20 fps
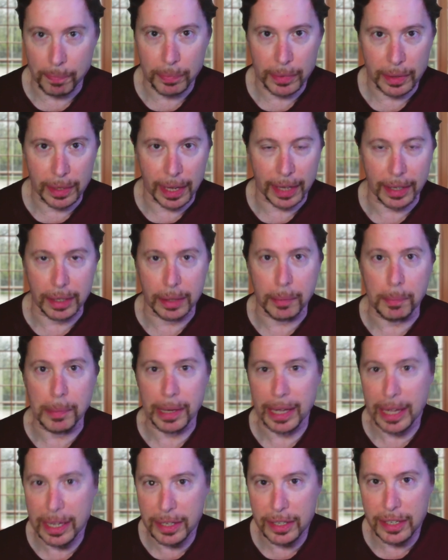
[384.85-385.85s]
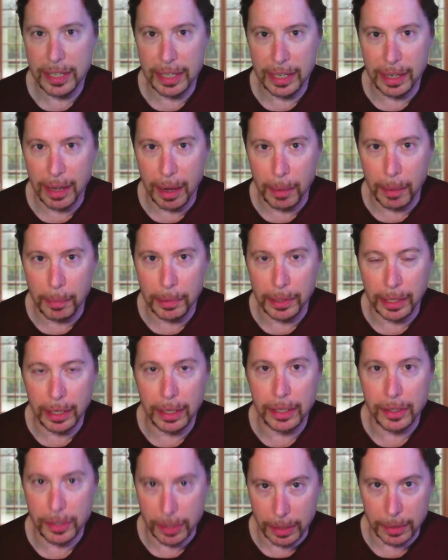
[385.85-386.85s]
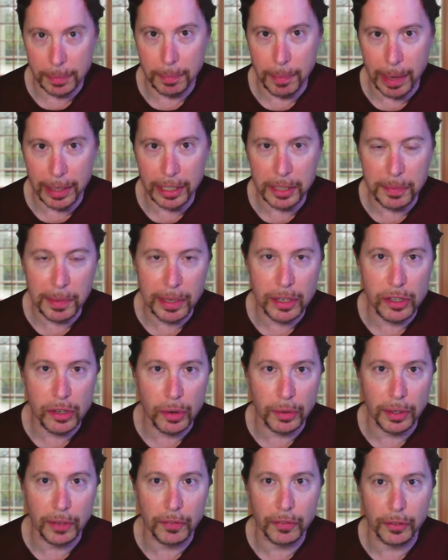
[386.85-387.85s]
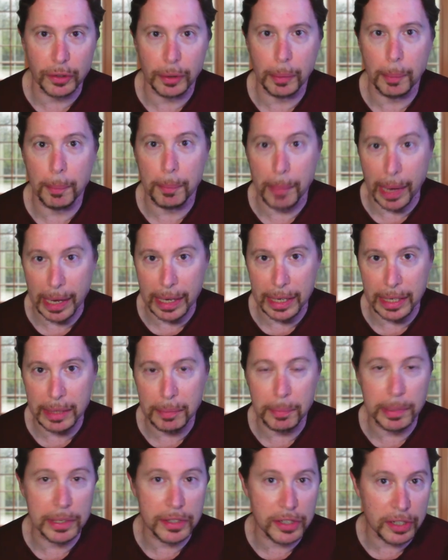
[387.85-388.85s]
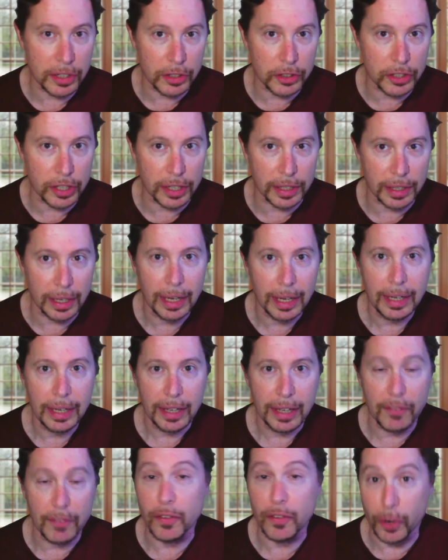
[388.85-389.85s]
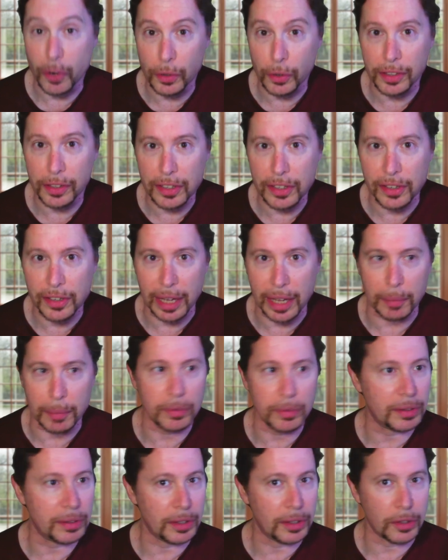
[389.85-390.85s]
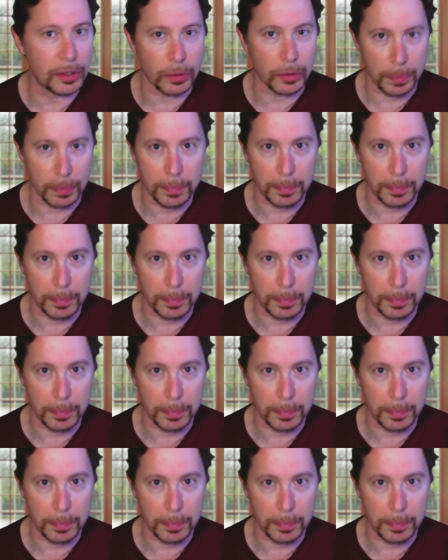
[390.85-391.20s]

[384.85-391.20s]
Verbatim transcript: like a McKinsey and Company is a management consulting firm, Bain, BCG. If you've heard these names, these are